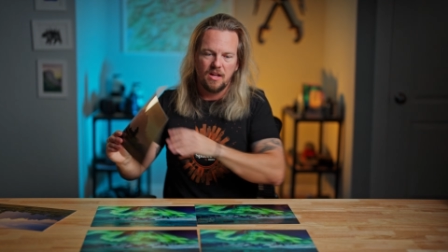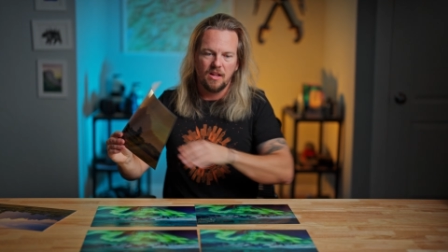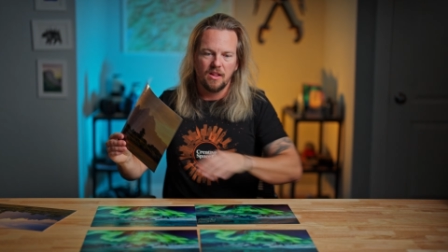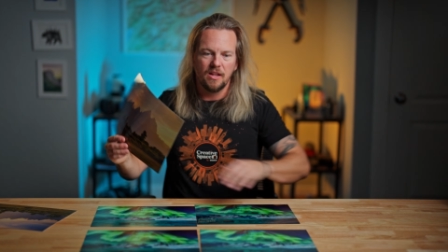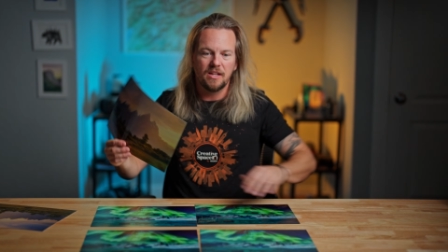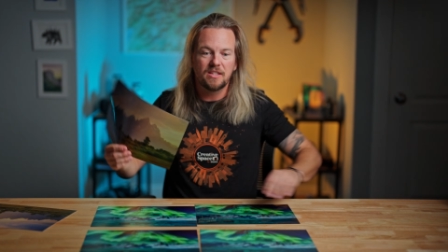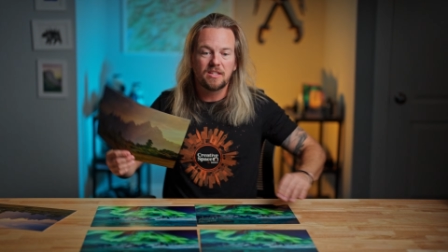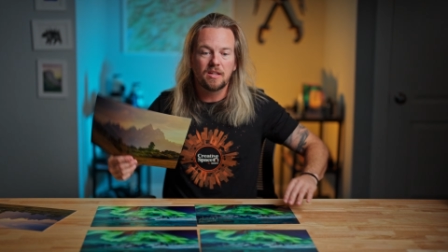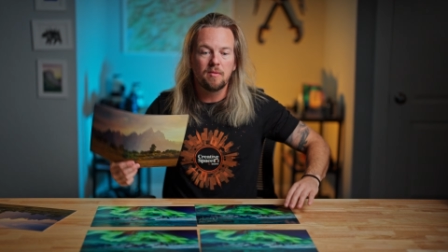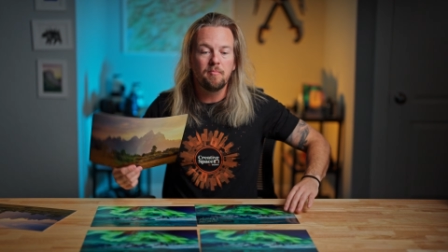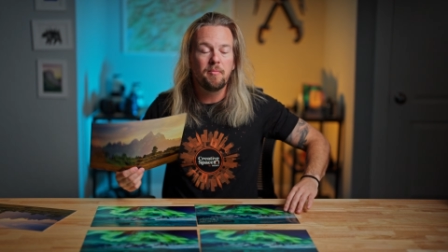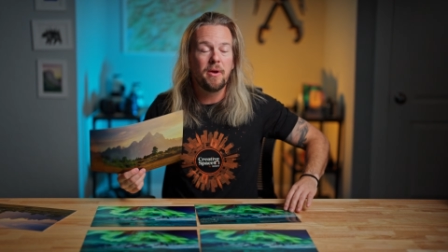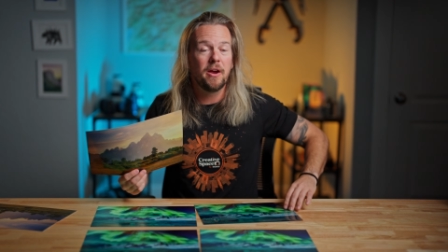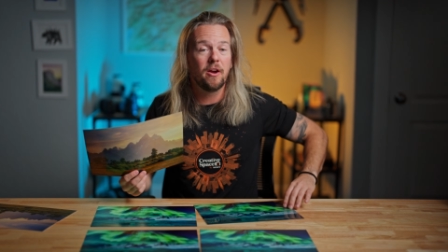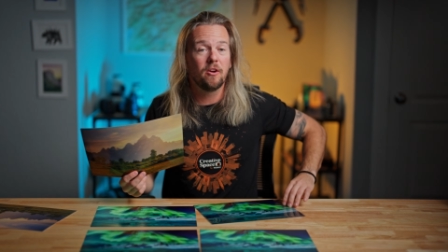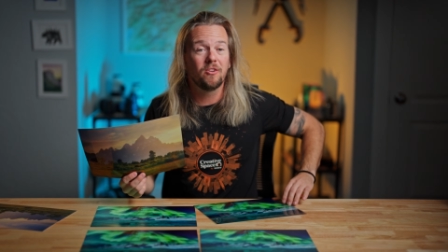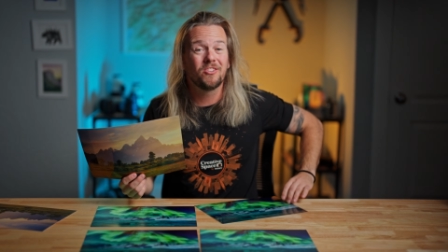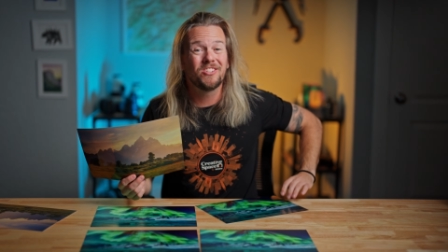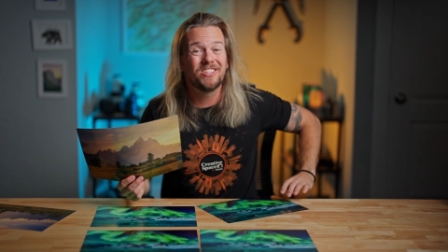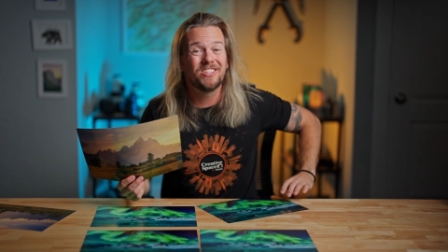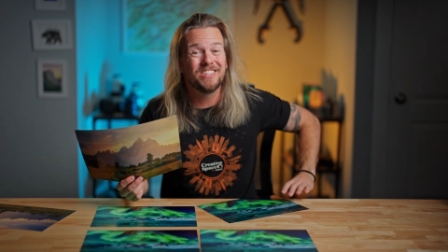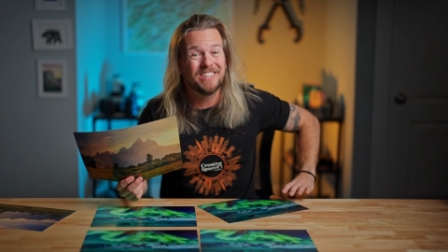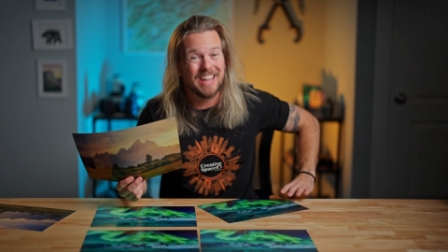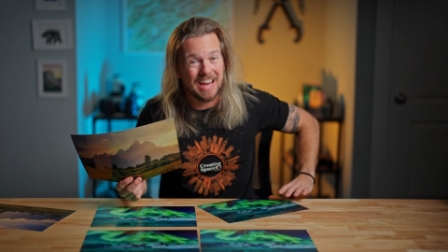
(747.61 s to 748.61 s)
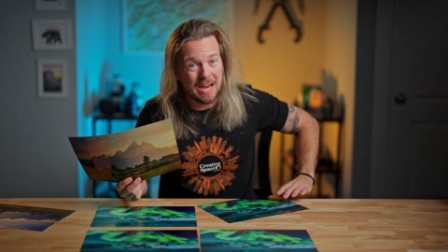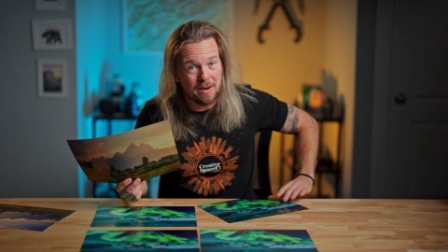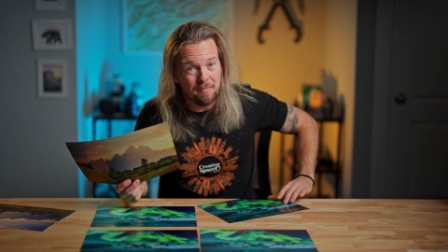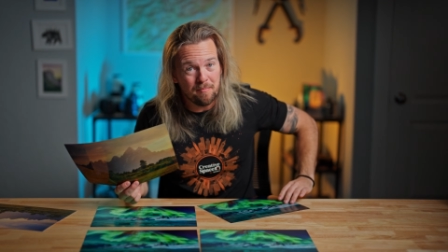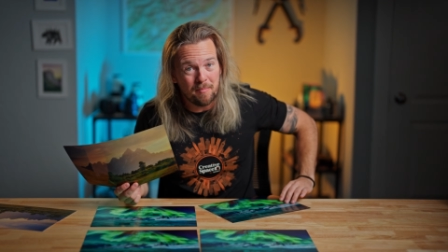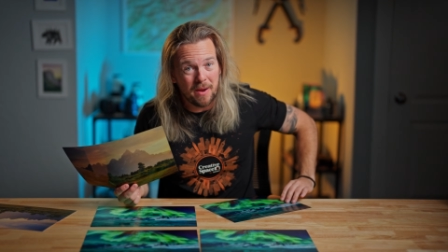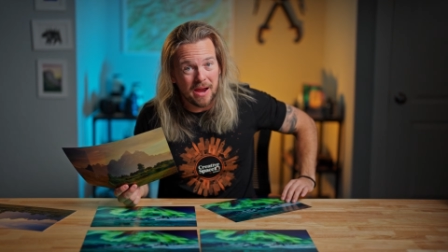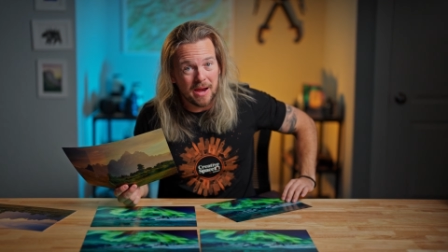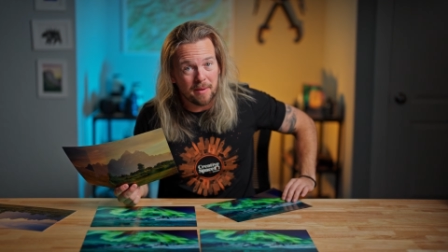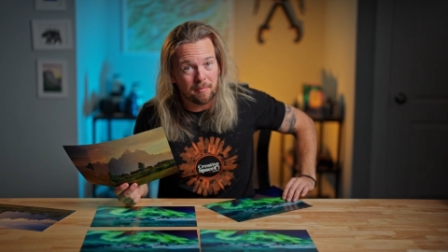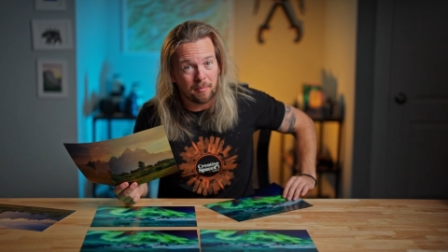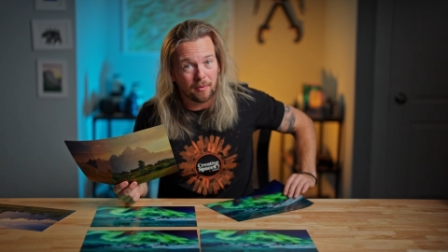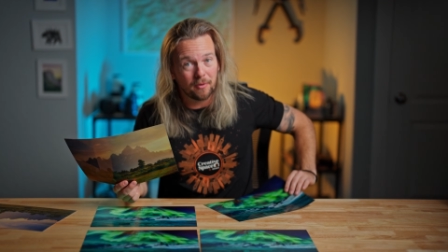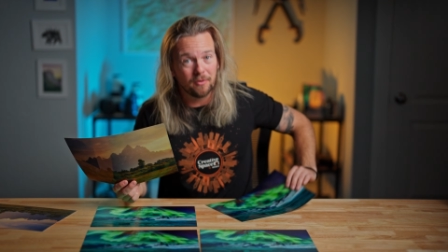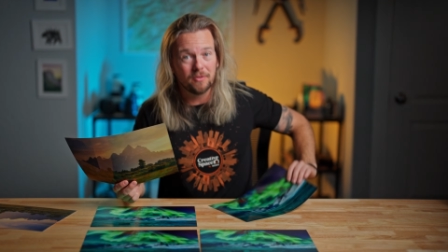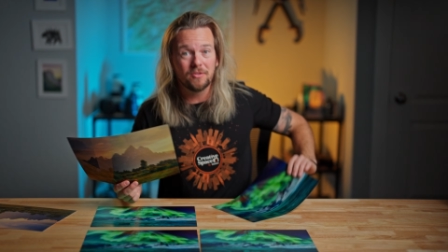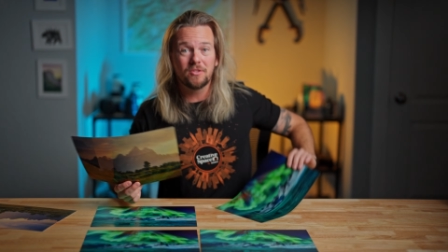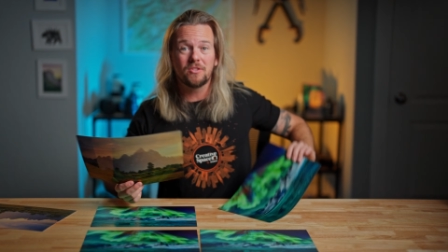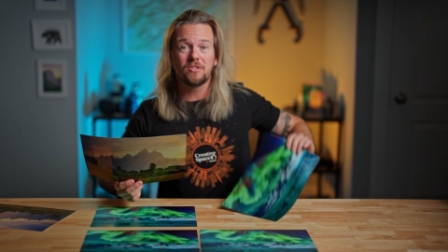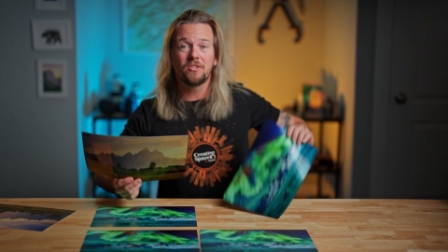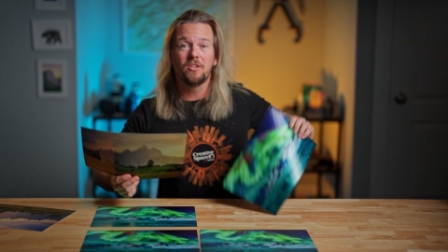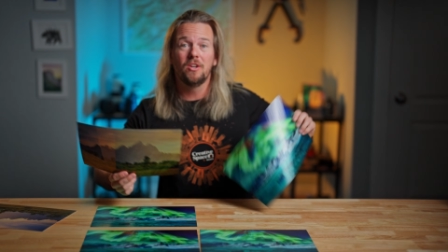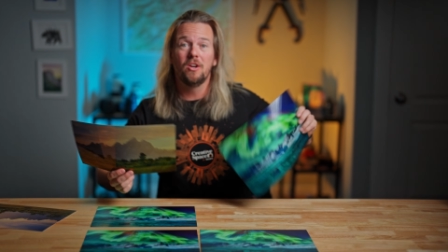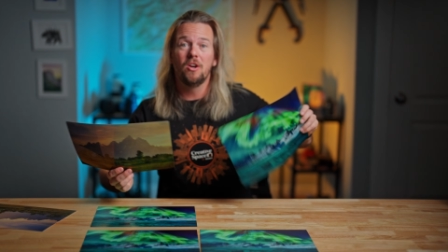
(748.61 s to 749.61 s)
Let's compare same
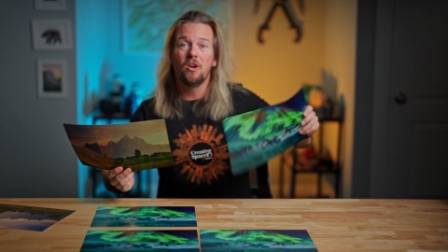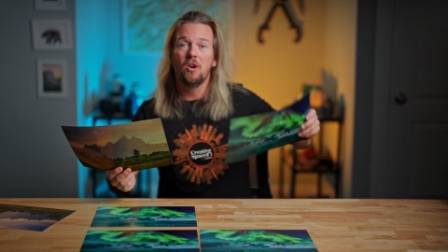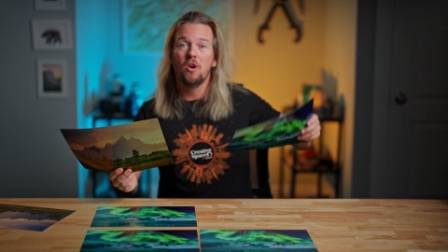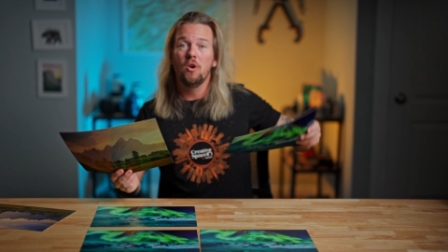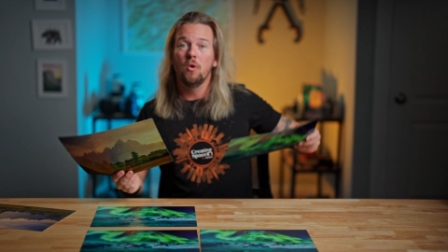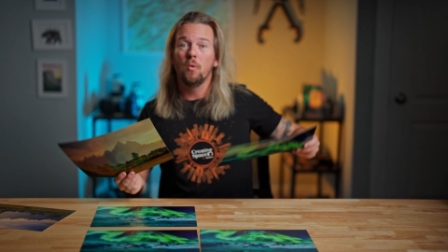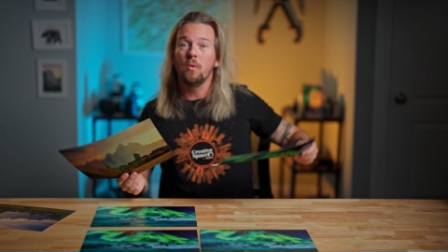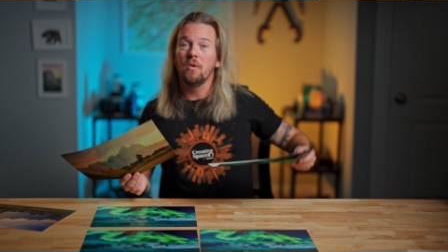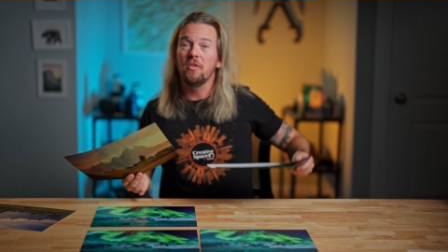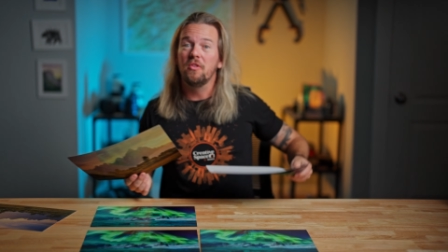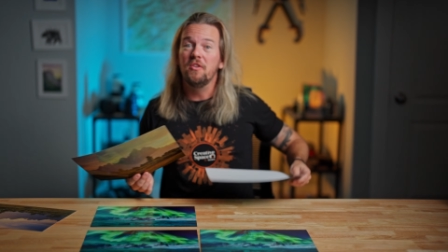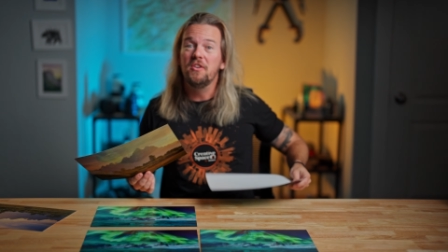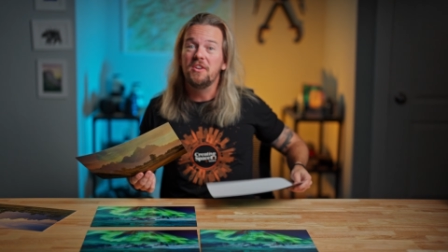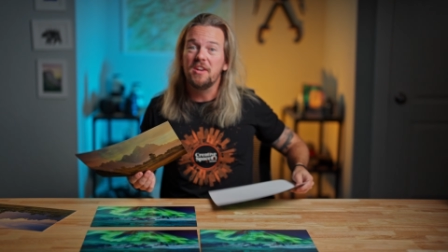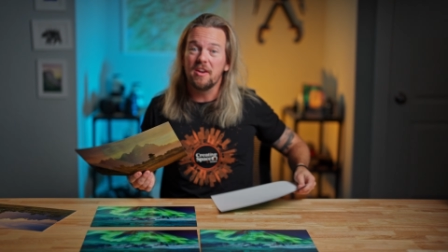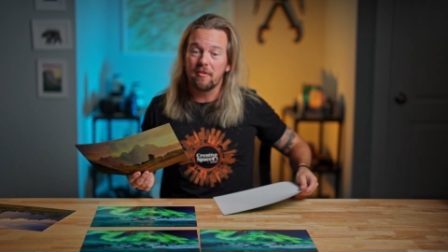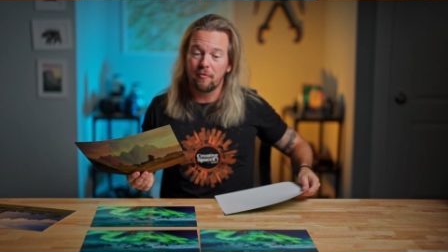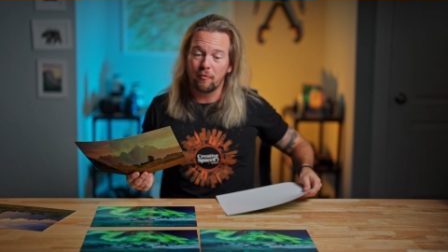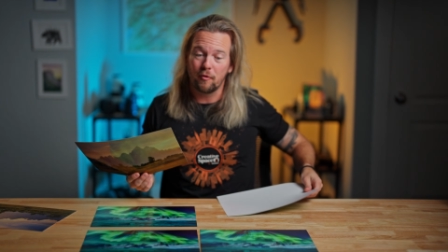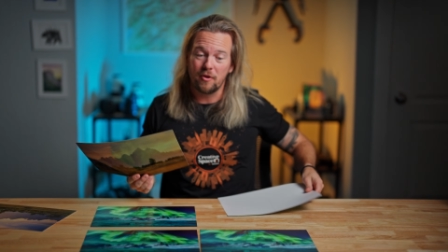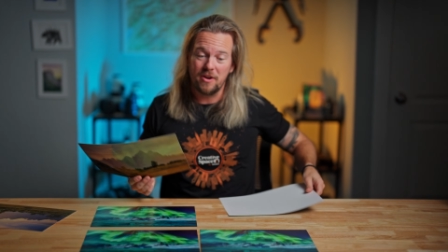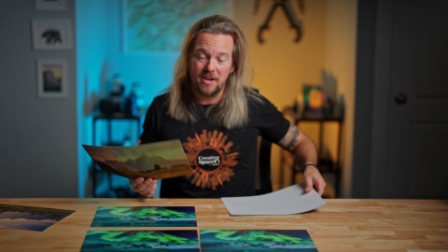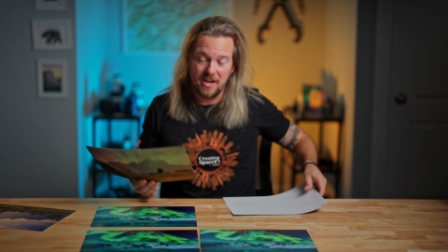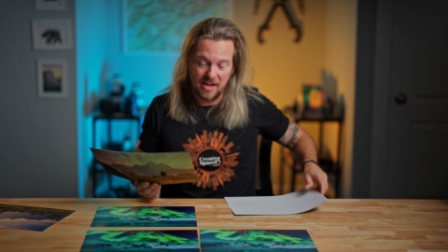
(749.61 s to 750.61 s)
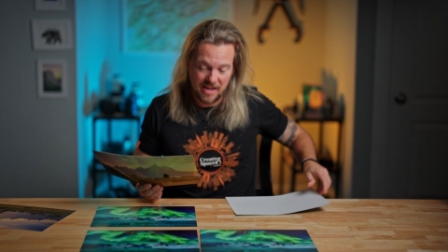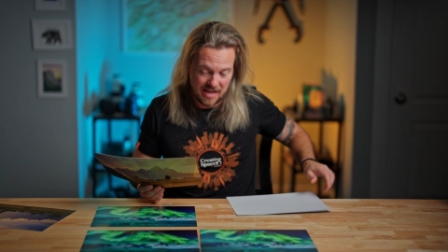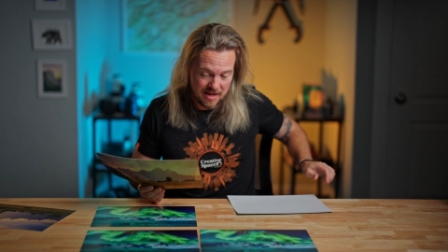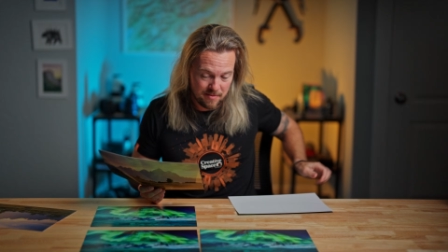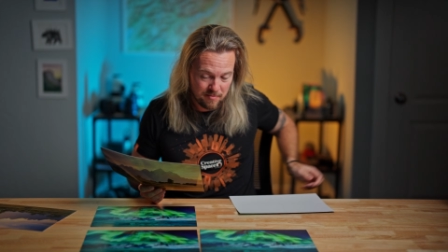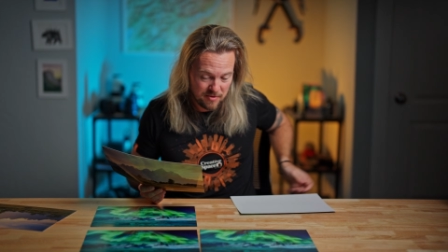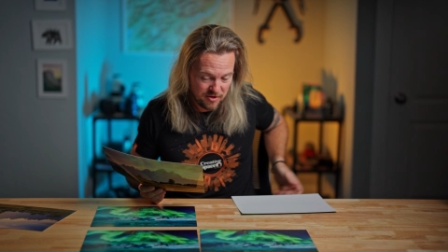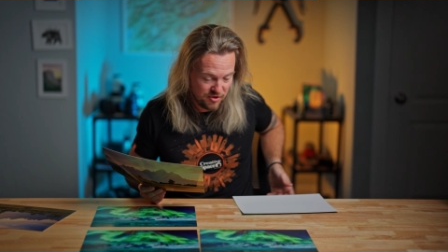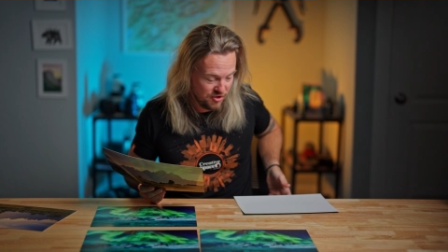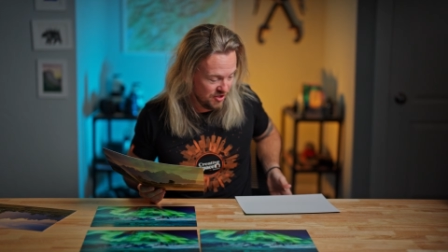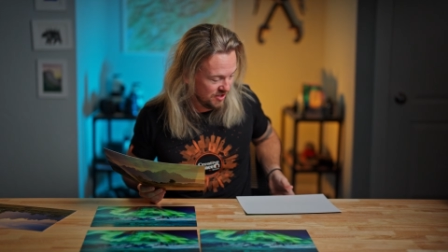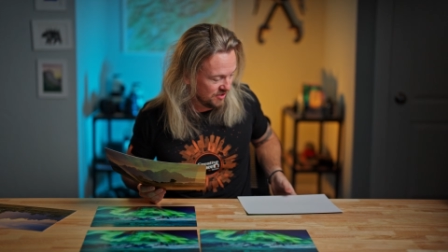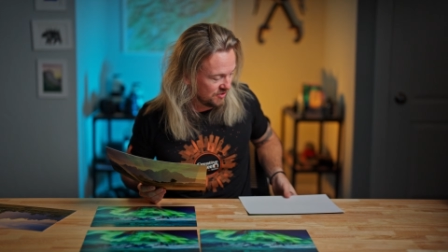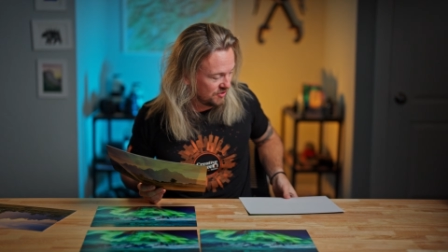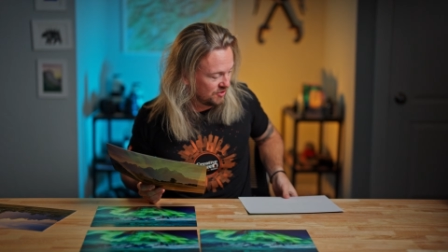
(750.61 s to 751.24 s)
papers with different images.